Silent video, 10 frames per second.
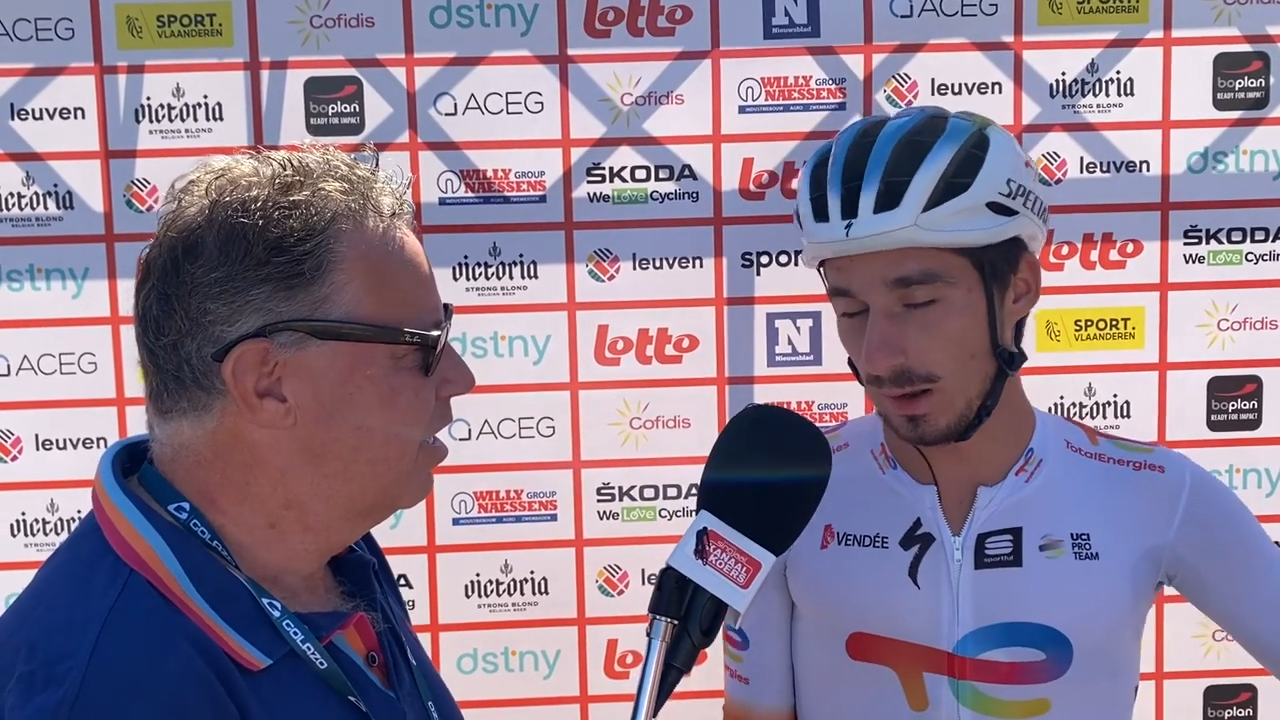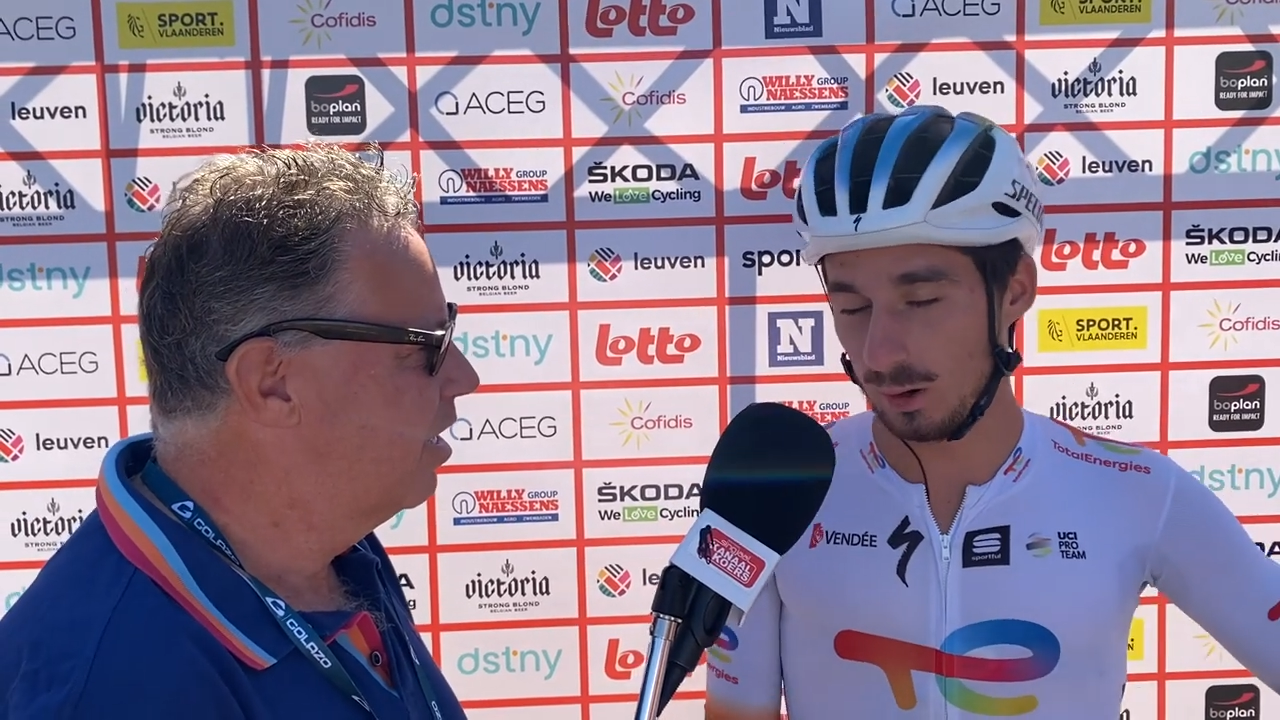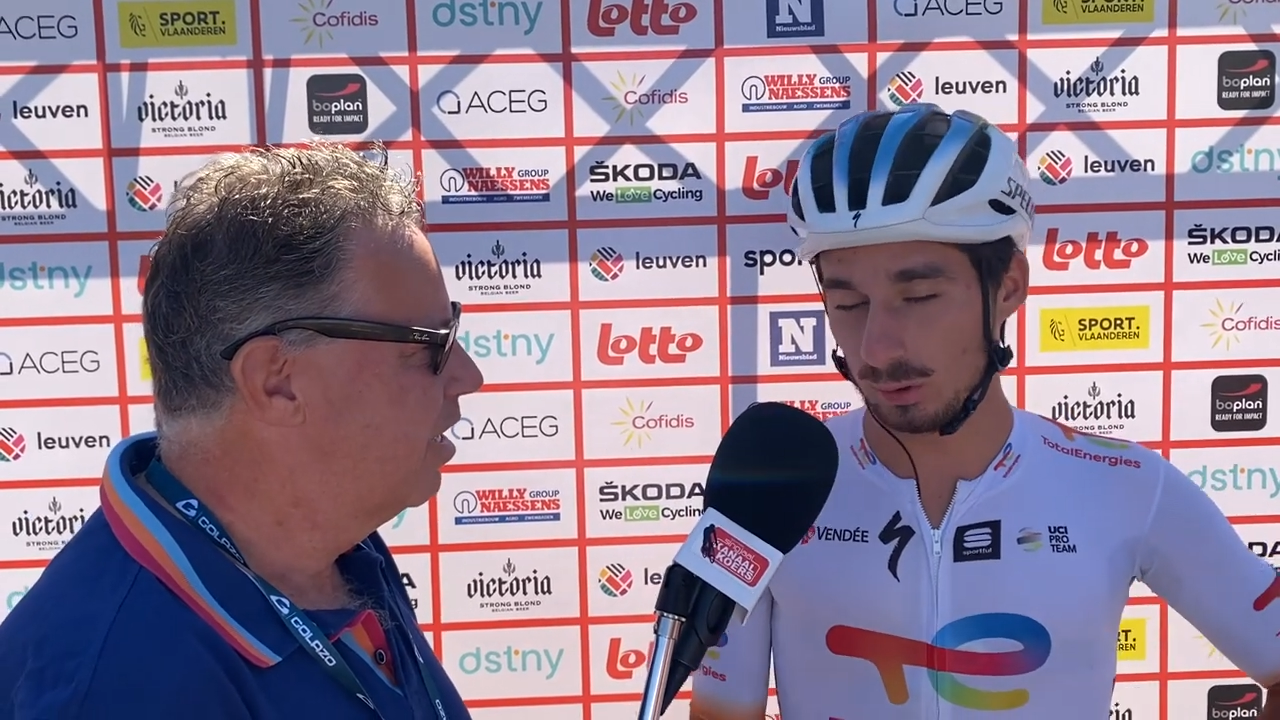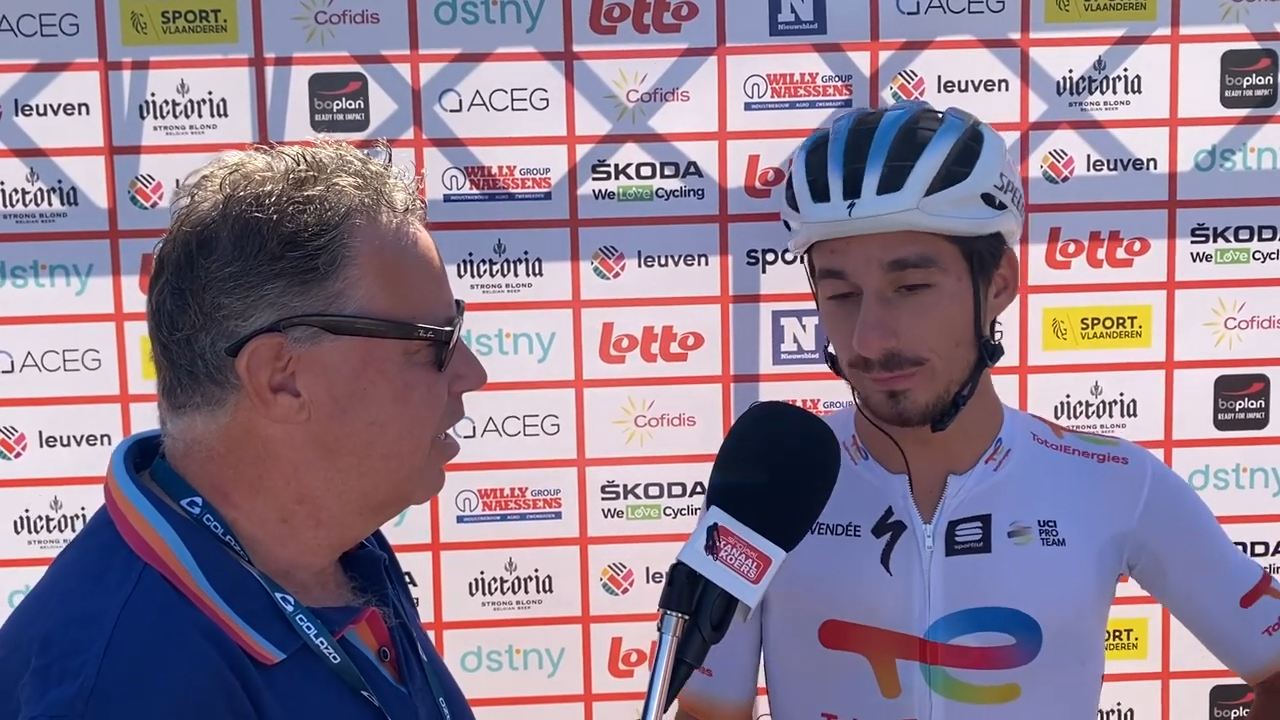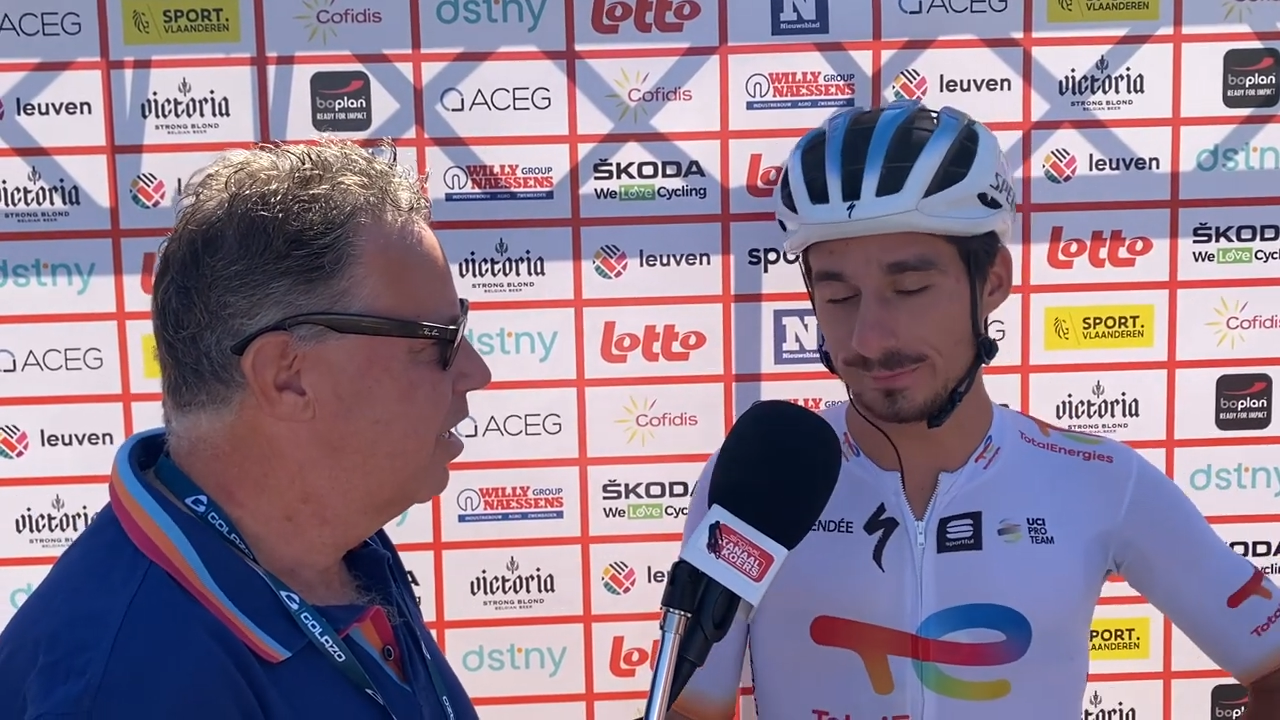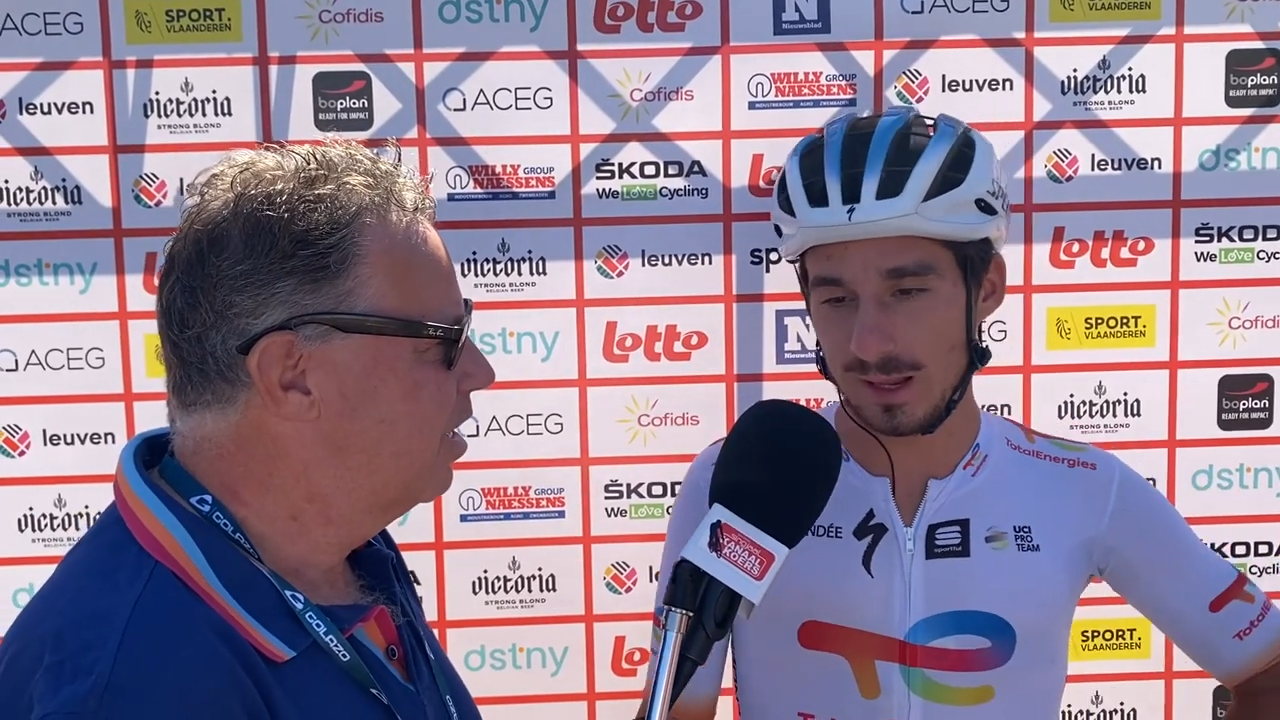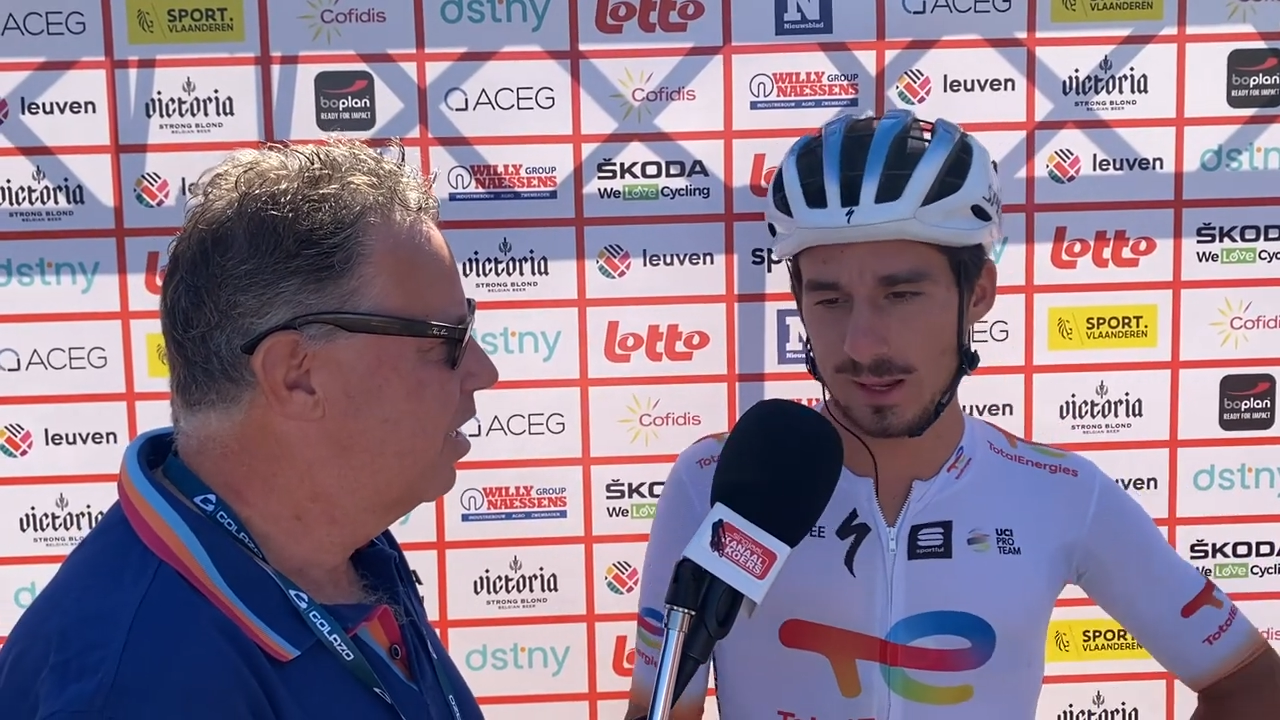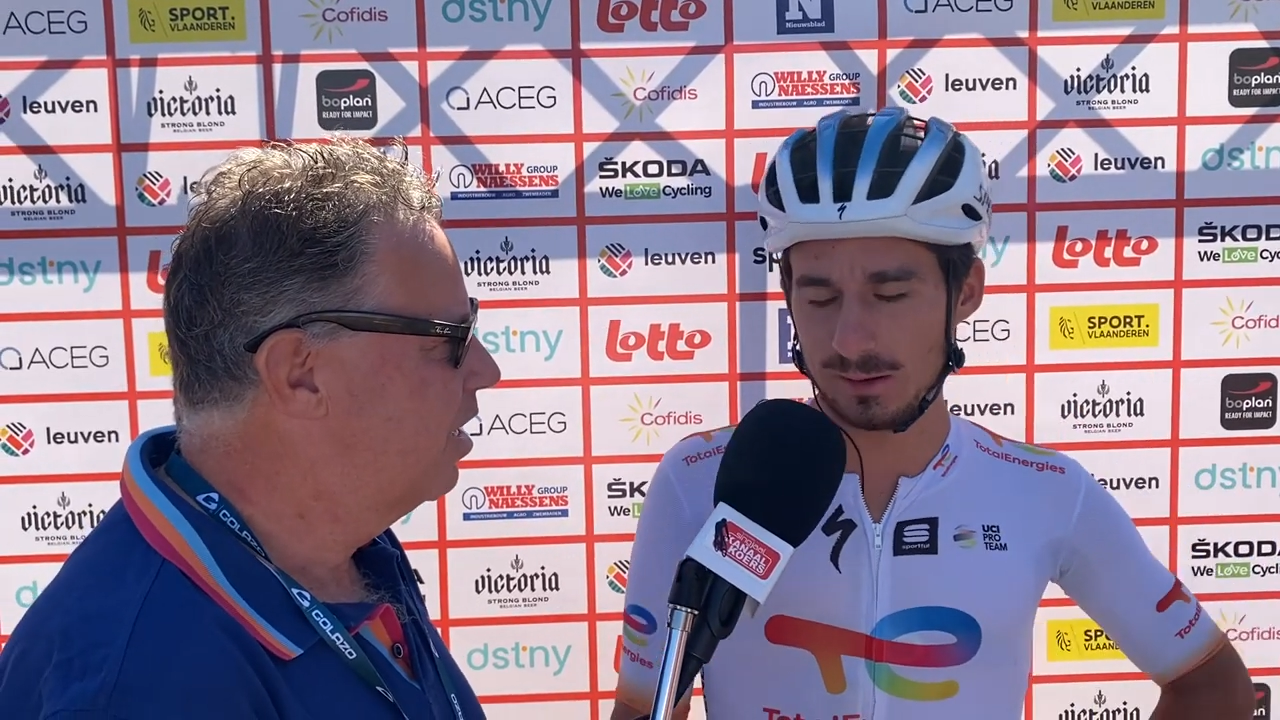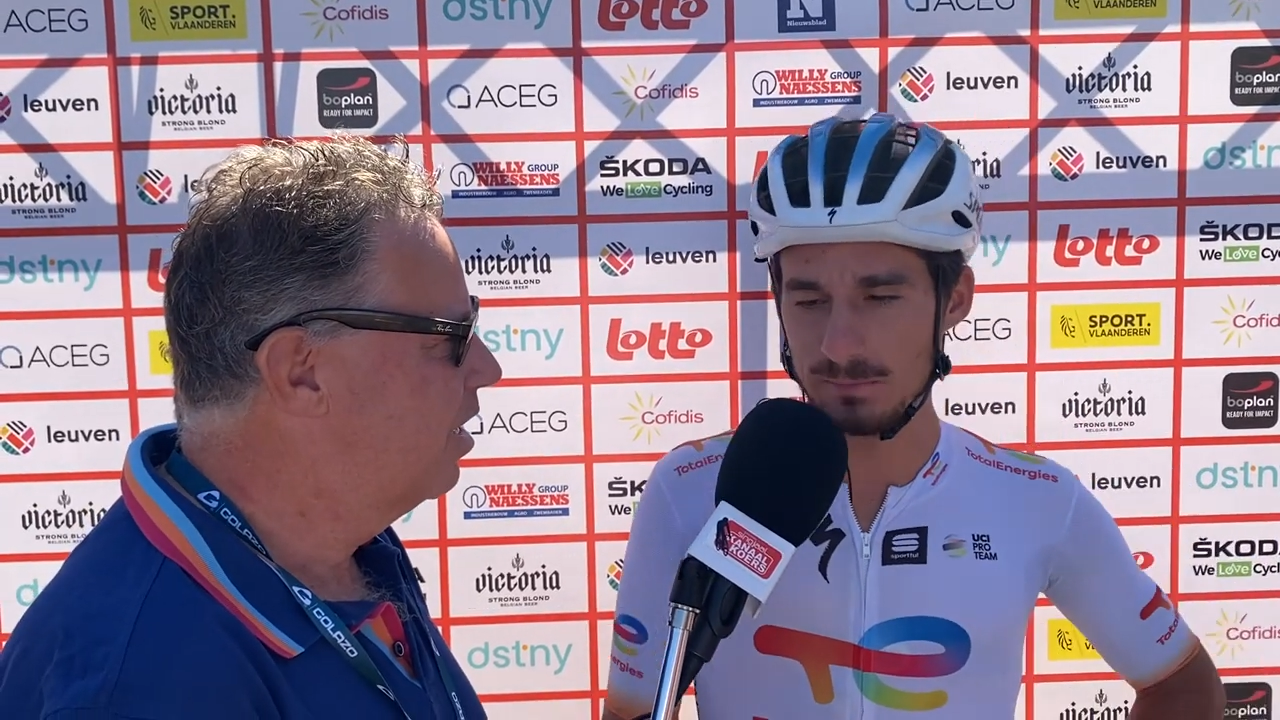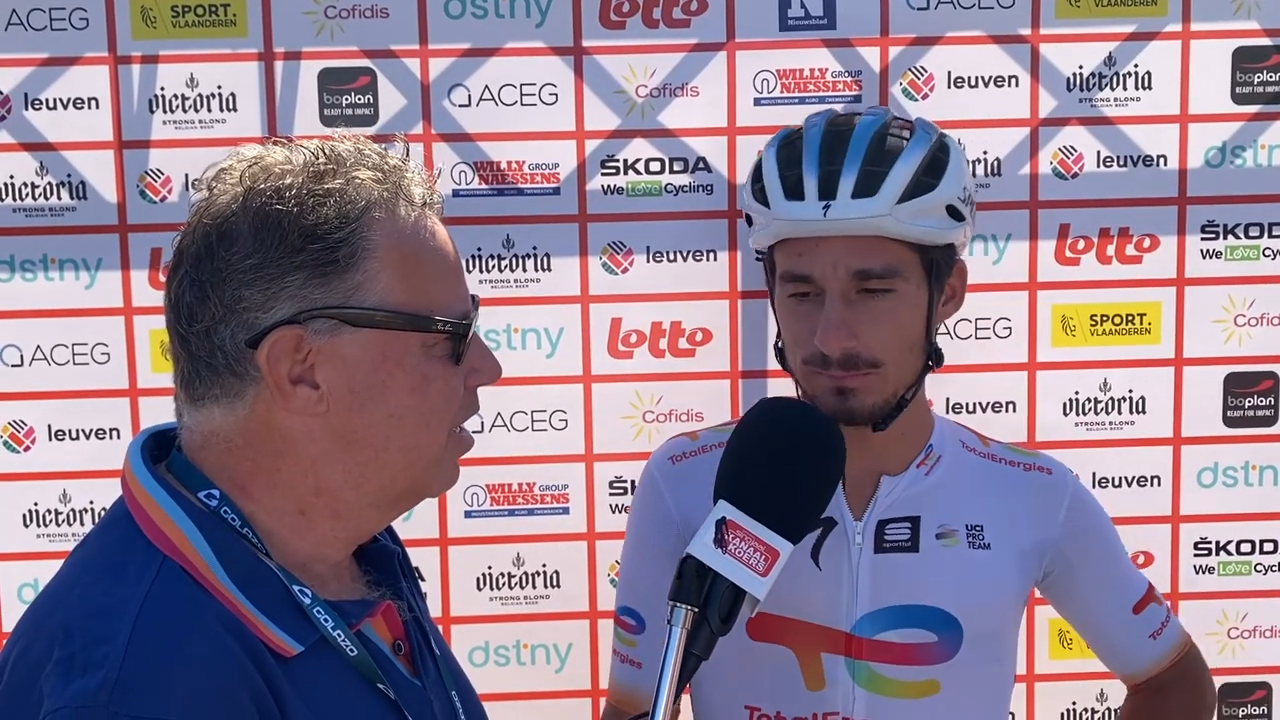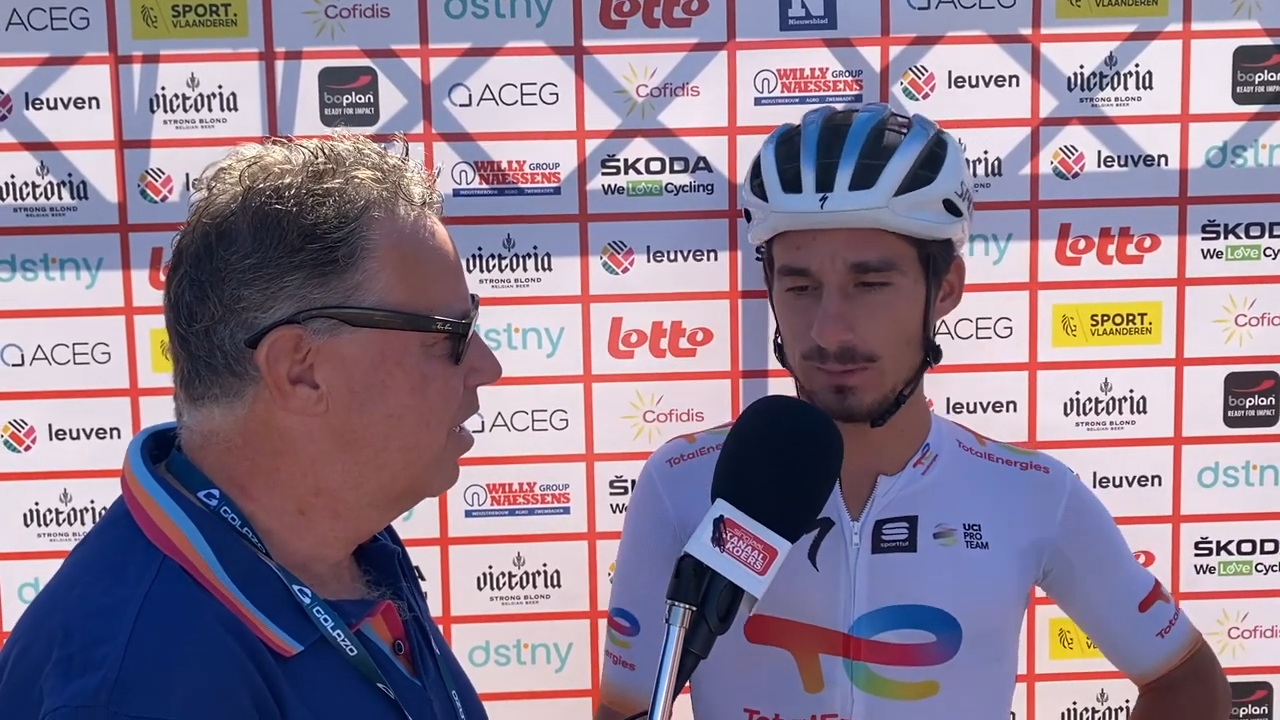lot of day